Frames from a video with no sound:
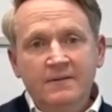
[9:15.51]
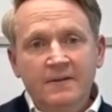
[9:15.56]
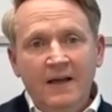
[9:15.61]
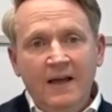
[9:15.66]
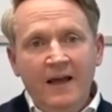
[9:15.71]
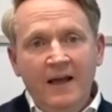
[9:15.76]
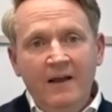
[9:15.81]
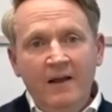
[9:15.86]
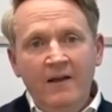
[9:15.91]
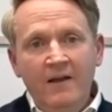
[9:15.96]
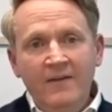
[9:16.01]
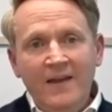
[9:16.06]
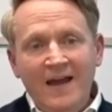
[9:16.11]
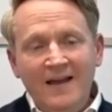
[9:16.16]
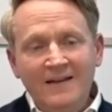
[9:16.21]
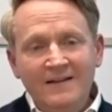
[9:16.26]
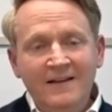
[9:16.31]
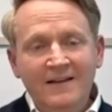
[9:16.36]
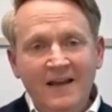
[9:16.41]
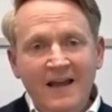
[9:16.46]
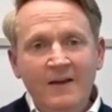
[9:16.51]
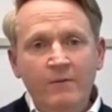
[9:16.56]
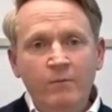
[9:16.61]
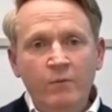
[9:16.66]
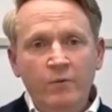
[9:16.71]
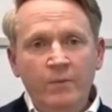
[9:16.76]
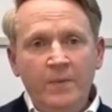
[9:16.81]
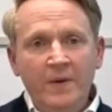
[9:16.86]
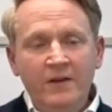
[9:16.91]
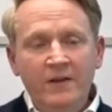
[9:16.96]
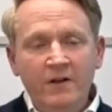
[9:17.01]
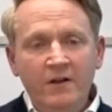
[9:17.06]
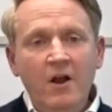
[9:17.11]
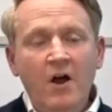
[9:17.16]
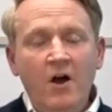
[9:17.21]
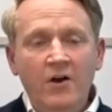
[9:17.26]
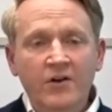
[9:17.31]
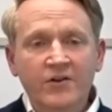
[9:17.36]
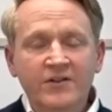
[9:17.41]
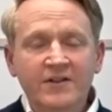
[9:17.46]
And that, again, will be the
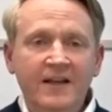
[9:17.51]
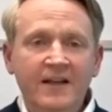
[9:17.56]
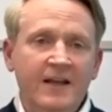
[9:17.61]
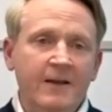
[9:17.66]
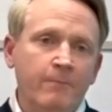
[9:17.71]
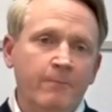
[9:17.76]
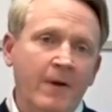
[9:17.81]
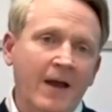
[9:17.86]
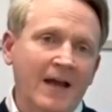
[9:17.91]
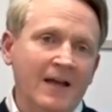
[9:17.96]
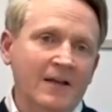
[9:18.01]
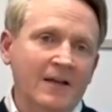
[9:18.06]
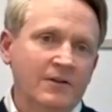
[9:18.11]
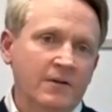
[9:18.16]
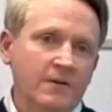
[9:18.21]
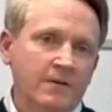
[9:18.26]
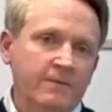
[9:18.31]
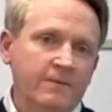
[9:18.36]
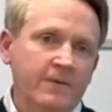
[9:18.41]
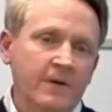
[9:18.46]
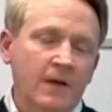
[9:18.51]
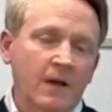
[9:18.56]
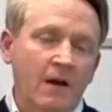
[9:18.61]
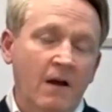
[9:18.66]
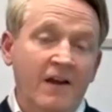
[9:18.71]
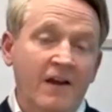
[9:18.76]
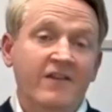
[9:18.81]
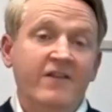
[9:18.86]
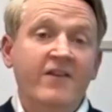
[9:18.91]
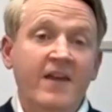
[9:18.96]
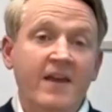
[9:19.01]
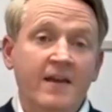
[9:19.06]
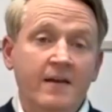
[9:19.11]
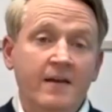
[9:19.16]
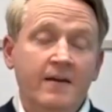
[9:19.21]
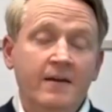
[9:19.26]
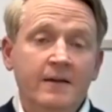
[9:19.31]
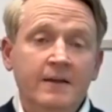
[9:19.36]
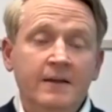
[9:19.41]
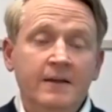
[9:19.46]
lasting impact of, I
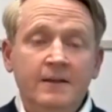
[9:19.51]
think,